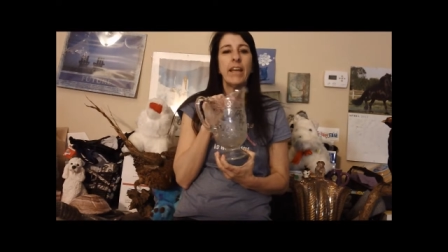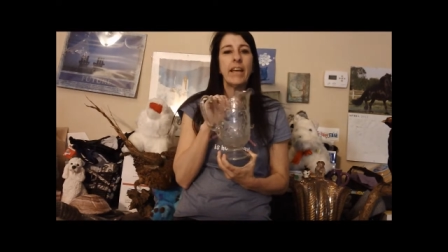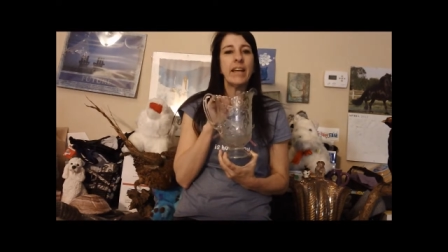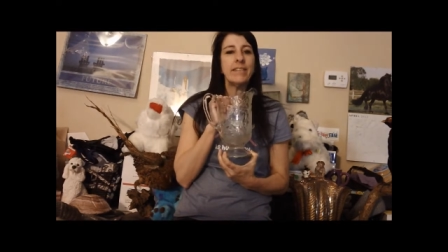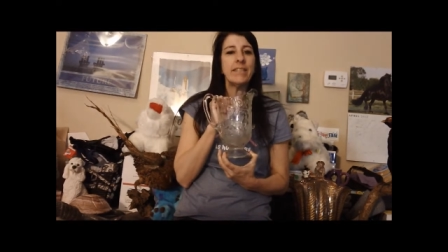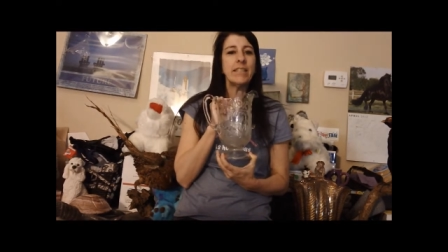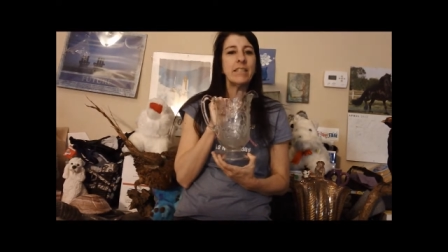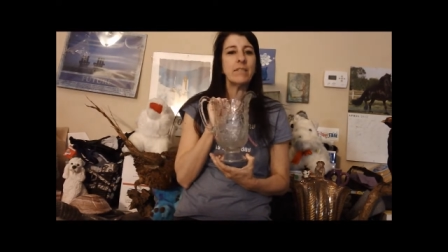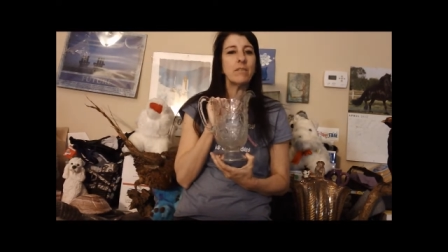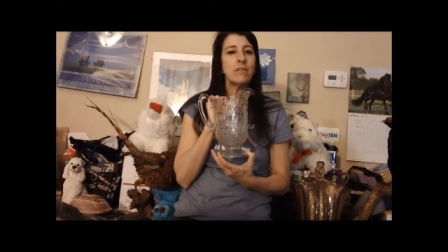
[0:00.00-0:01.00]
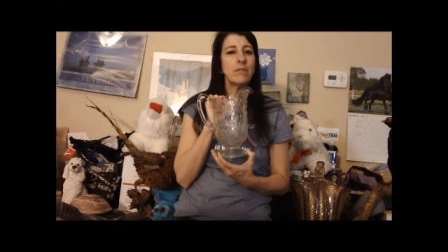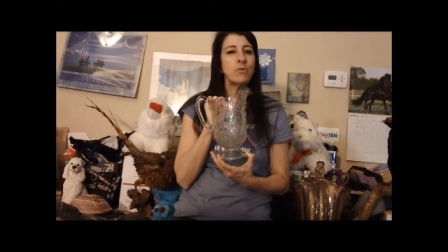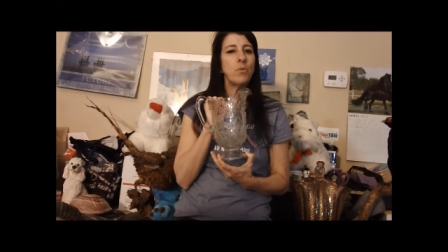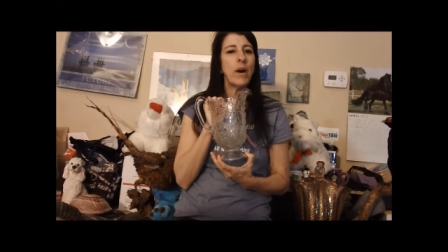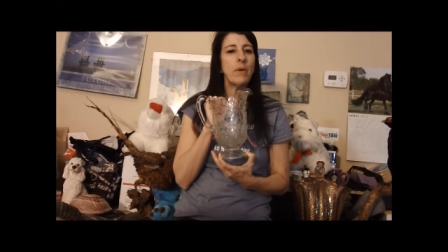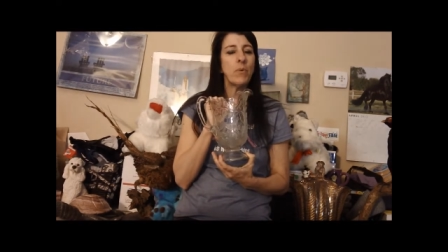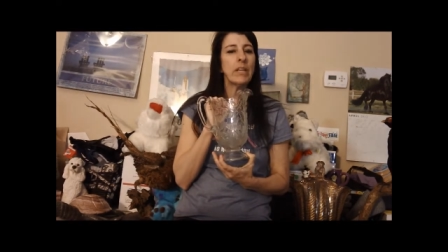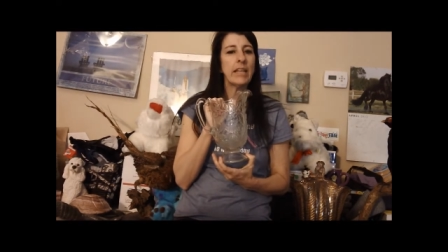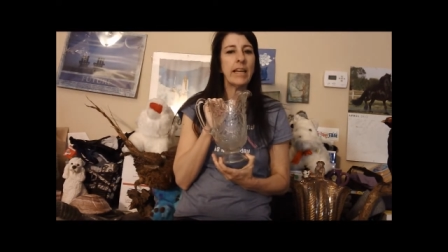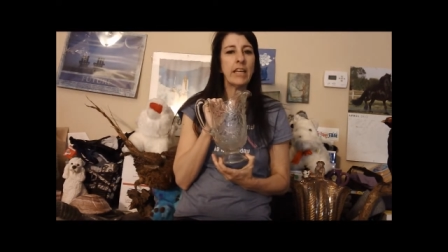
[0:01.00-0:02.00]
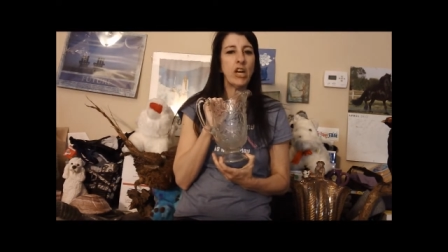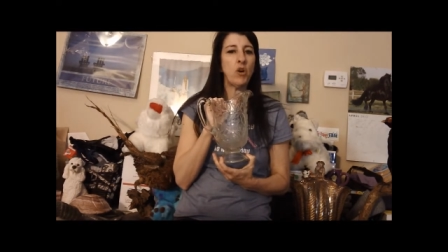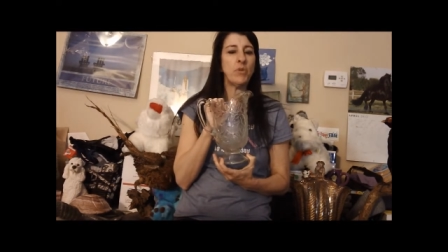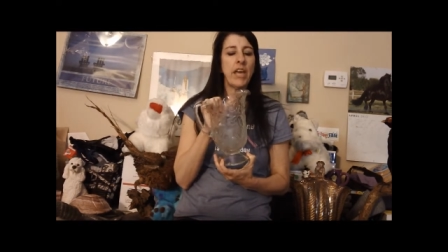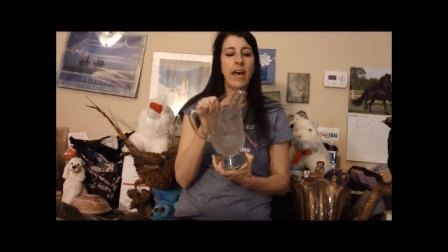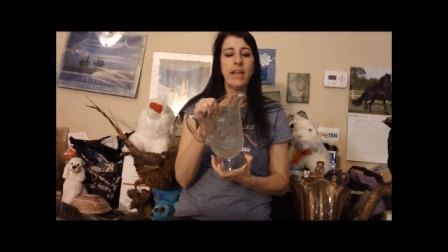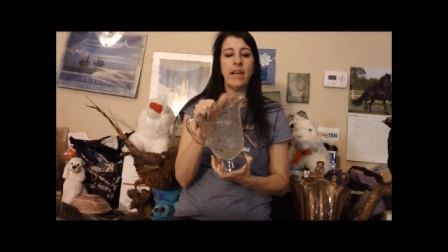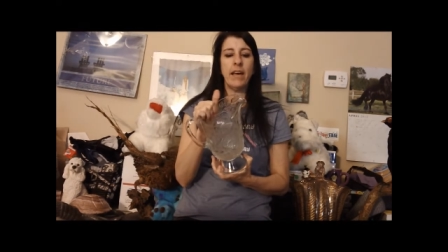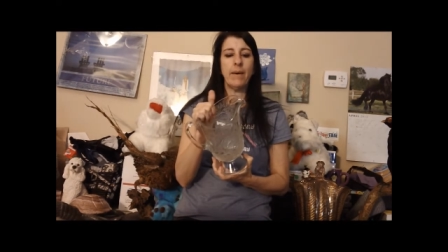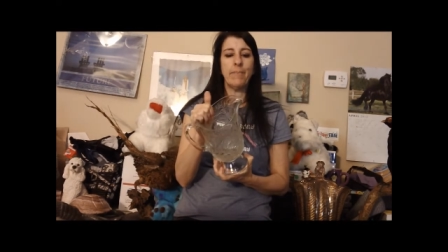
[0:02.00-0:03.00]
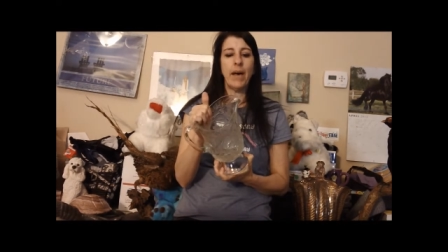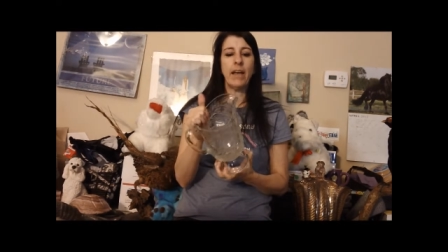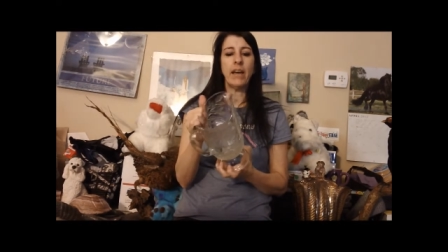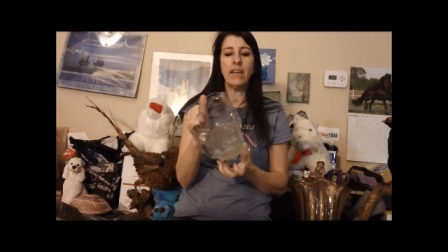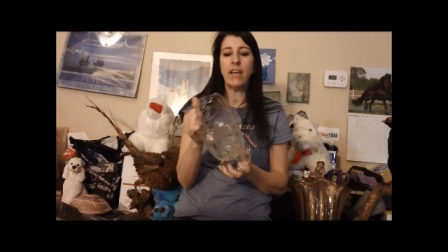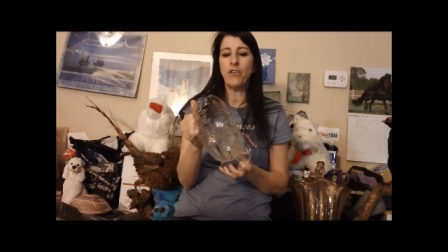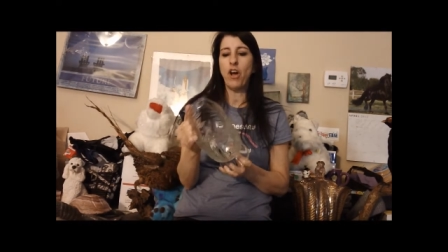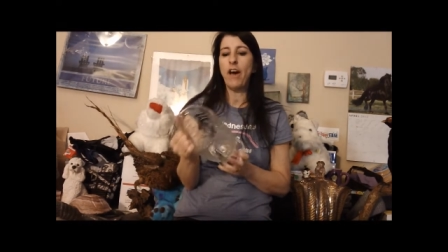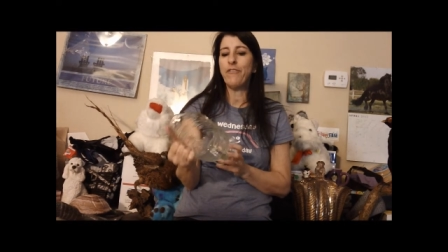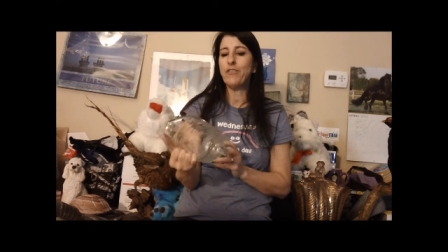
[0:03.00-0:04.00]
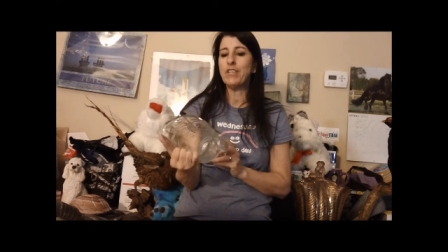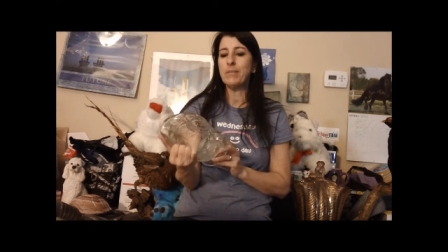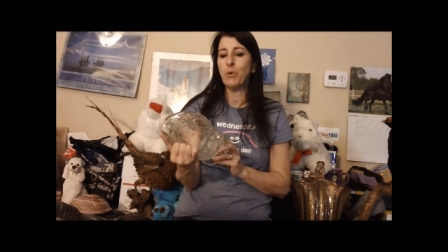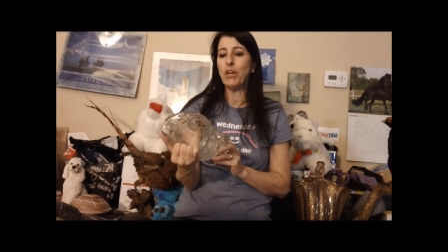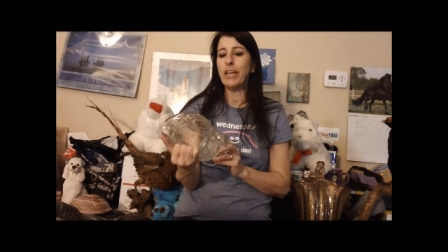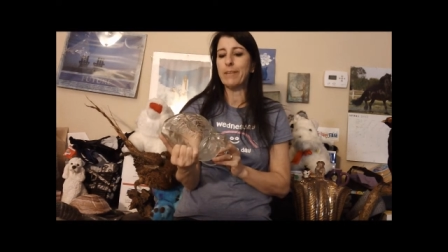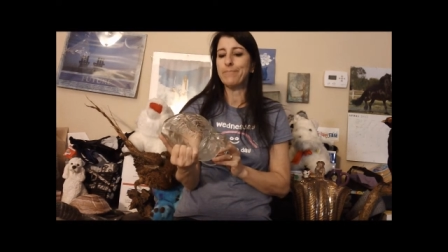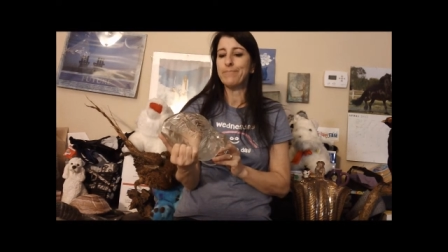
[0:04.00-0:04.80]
And I didn't quite want to let it go yet. Um, I got another offer this morning